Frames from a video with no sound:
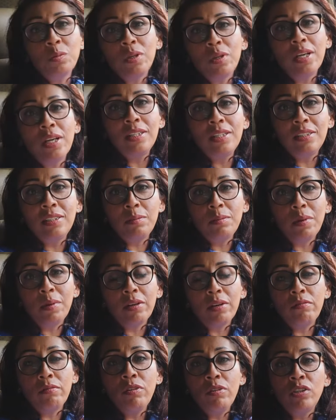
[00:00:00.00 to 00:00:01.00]
is when I see
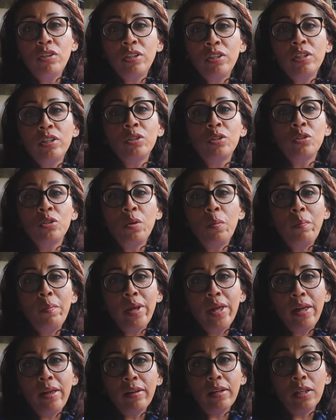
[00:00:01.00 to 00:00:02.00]
my refrigerators, no
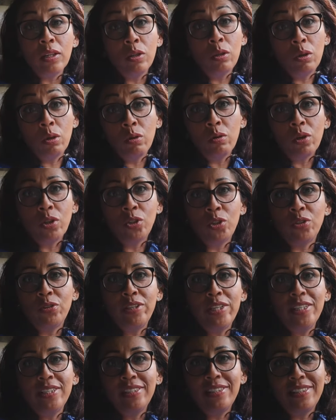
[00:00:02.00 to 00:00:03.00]
milk, and no
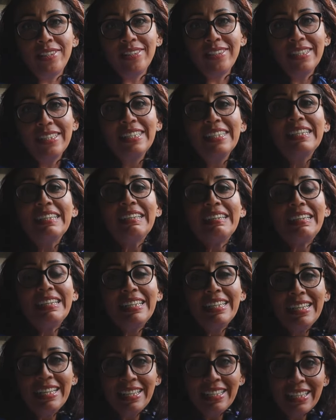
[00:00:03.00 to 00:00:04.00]
groceries. Oh
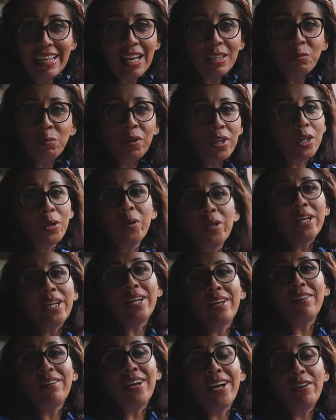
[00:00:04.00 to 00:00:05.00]
yeah. And that's what I'm
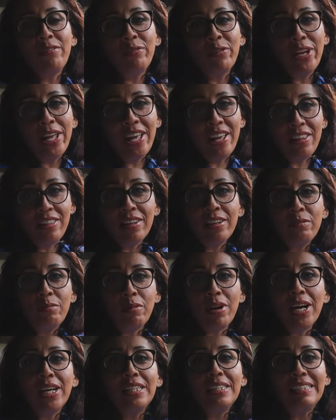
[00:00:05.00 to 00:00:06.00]
gonna cry for eighth
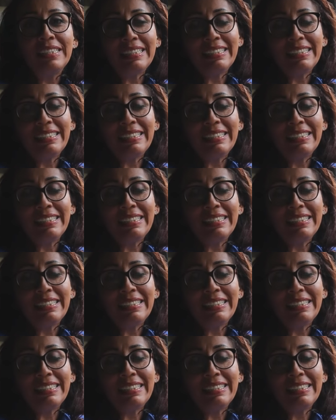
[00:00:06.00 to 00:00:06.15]
and right.